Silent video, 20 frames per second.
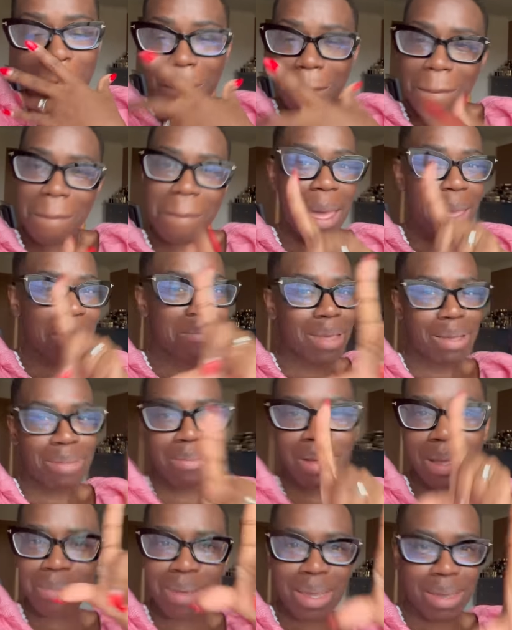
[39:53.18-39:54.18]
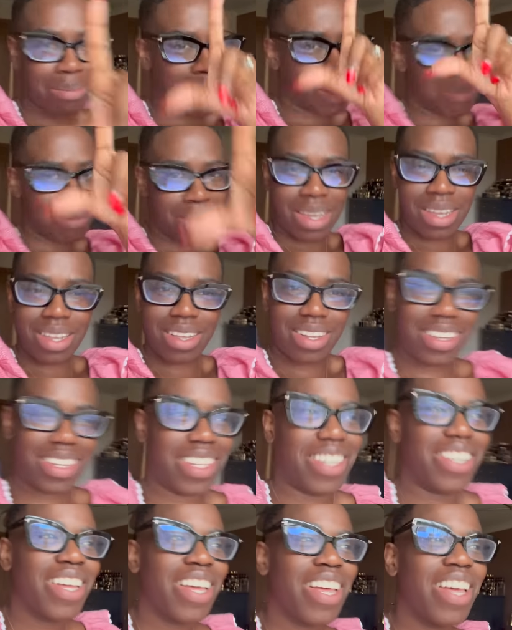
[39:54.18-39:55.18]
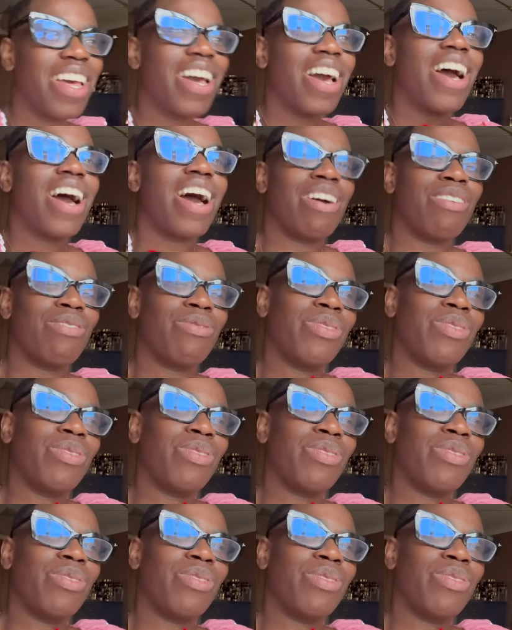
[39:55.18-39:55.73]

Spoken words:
my man. I've